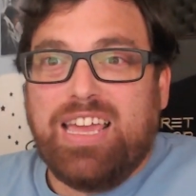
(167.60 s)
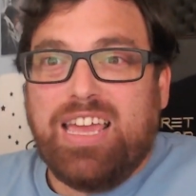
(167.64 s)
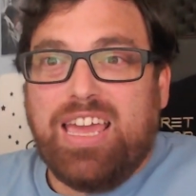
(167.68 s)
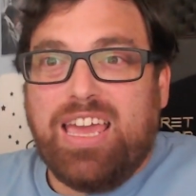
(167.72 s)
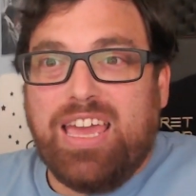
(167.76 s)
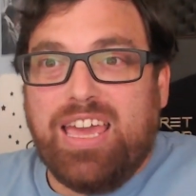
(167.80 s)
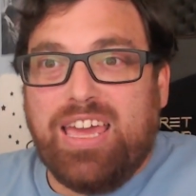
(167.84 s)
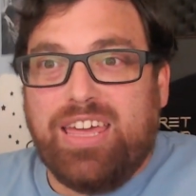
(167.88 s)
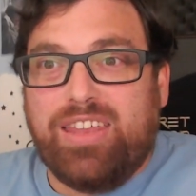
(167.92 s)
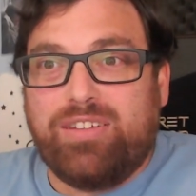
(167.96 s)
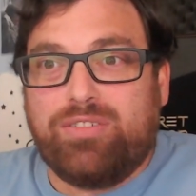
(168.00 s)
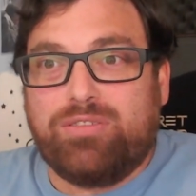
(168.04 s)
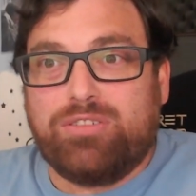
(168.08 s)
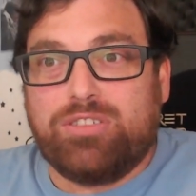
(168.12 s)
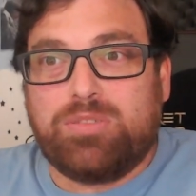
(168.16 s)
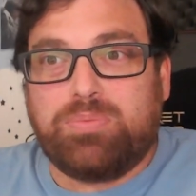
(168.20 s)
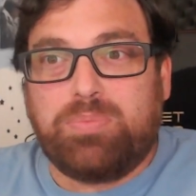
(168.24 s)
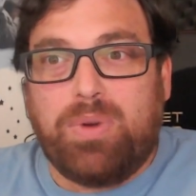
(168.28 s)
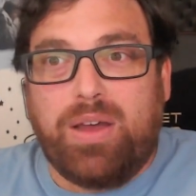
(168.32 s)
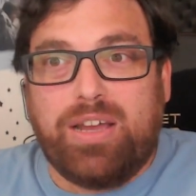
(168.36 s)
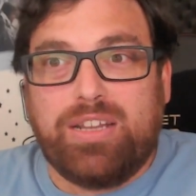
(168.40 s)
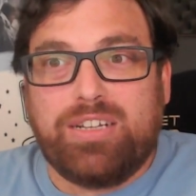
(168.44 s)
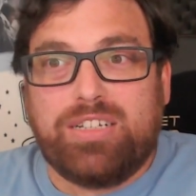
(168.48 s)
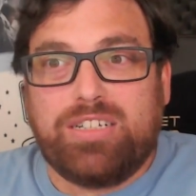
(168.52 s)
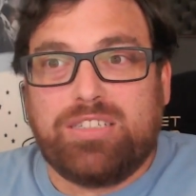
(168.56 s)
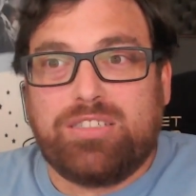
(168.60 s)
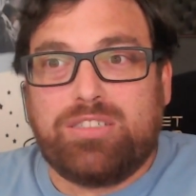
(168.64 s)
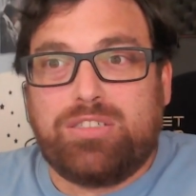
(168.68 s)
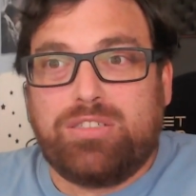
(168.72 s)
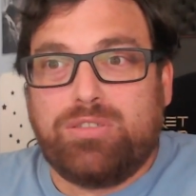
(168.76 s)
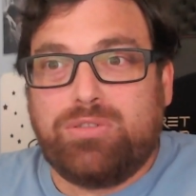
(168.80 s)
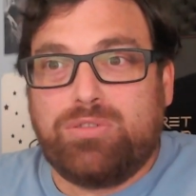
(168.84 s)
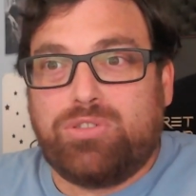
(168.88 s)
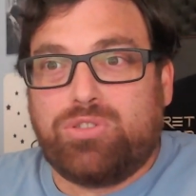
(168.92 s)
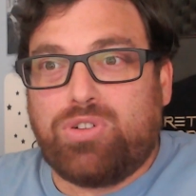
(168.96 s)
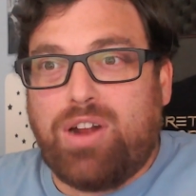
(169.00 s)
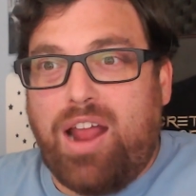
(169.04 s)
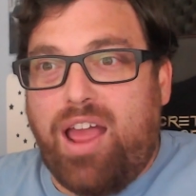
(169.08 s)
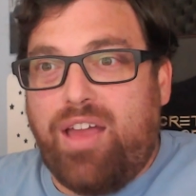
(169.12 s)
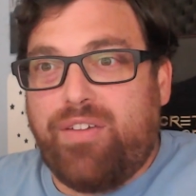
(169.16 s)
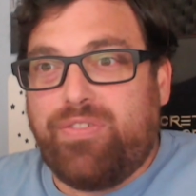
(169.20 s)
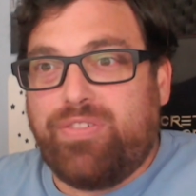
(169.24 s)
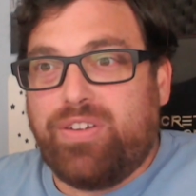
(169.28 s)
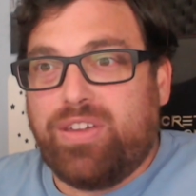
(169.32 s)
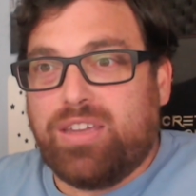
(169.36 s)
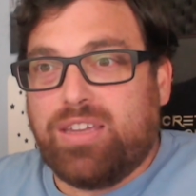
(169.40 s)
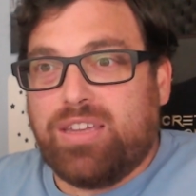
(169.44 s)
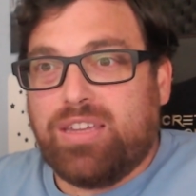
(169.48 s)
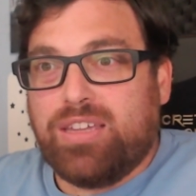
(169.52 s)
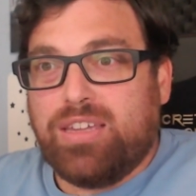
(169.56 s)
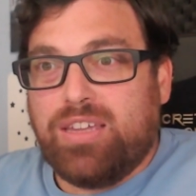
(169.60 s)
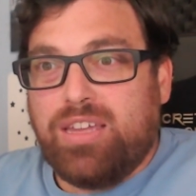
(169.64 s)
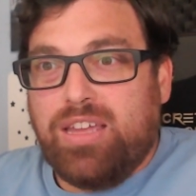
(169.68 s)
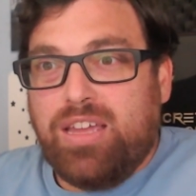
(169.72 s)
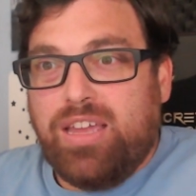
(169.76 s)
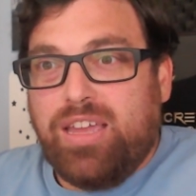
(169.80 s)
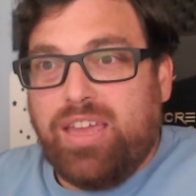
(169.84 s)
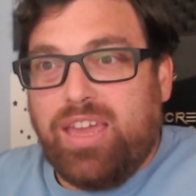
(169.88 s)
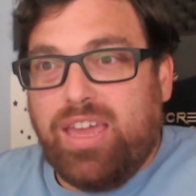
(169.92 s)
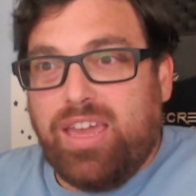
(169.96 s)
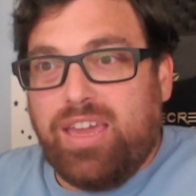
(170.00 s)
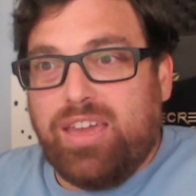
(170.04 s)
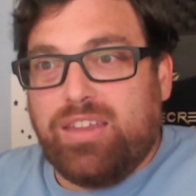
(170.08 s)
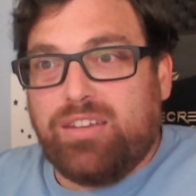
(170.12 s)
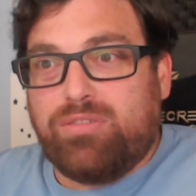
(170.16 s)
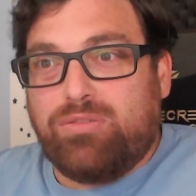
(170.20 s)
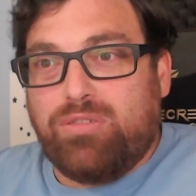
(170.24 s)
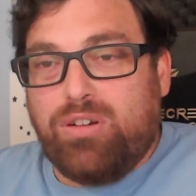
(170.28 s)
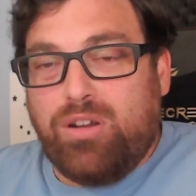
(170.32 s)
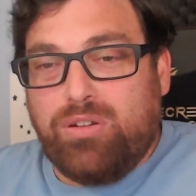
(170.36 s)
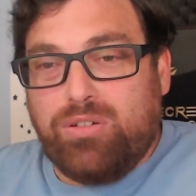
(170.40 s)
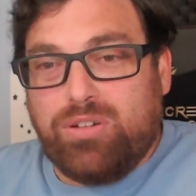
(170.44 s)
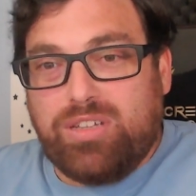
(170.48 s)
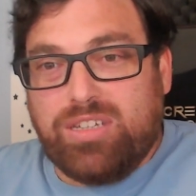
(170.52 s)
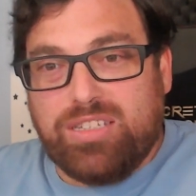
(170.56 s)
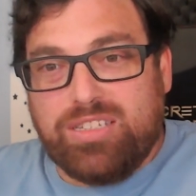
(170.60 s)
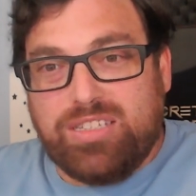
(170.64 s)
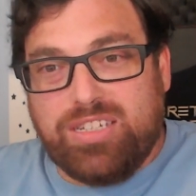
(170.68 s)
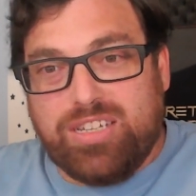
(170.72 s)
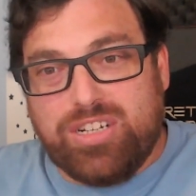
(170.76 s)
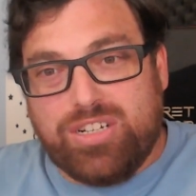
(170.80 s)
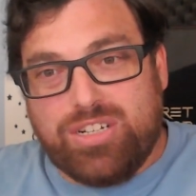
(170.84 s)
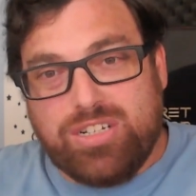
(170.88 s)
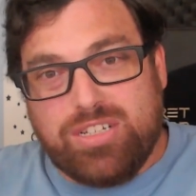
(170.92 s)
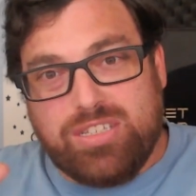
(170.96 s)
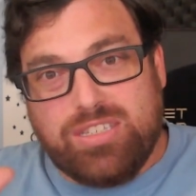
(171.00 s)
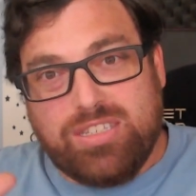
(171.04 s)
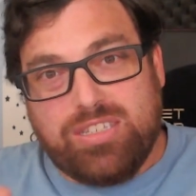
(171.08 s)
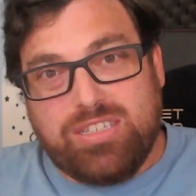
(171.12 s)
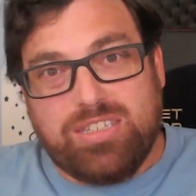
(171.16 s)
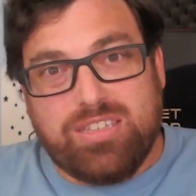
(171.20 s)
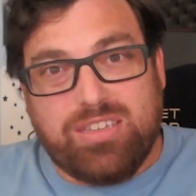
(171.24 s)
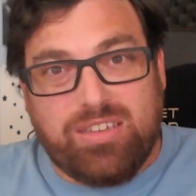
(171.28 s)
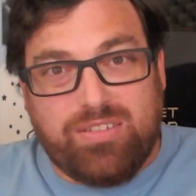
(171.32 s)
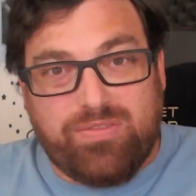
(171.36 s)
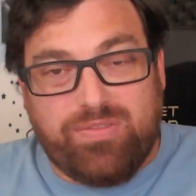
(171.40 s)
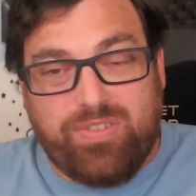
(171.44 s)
and responding to traffic and road conditions.